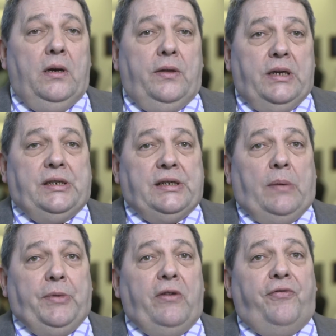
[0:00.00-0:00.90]
This is
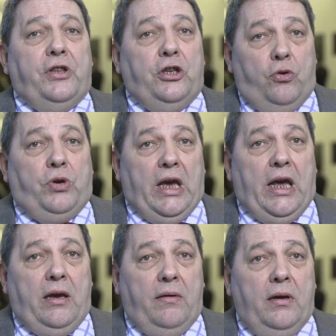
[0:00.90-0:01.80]
something for the
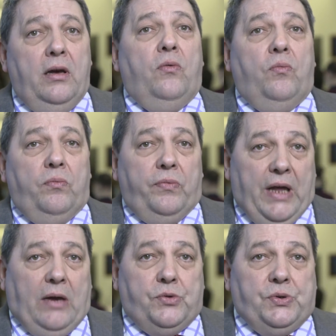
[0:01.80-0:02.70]
UK.
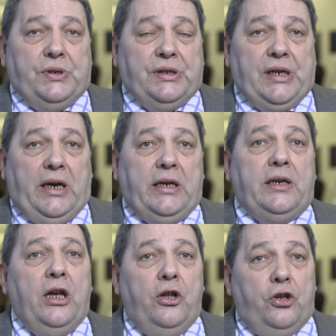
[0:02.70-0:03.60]
That was
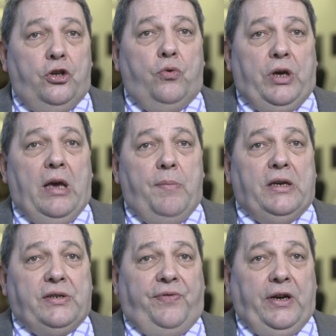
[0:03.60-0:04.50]
decided. The UK
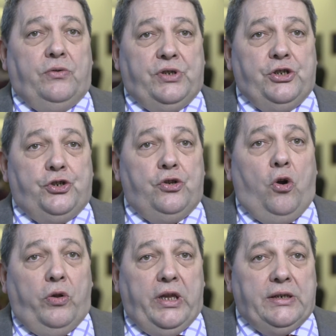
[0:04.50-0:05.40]
makes the final decision
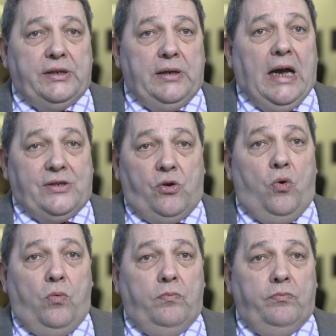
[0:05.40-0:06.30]
on this as a
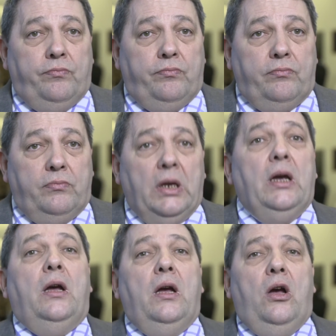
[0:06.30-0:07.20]
whole.
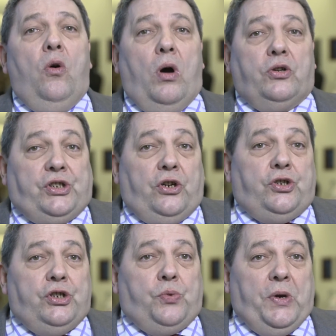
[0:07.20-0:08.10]
While
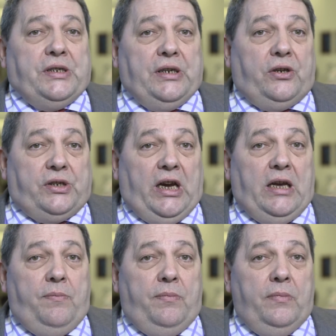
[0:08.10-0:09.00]
Sturgeon is wasting her
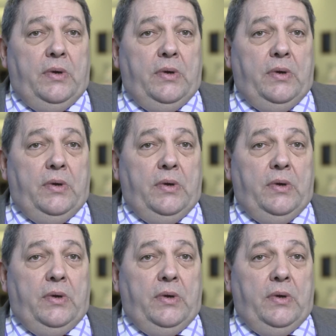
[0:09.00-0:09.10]
time,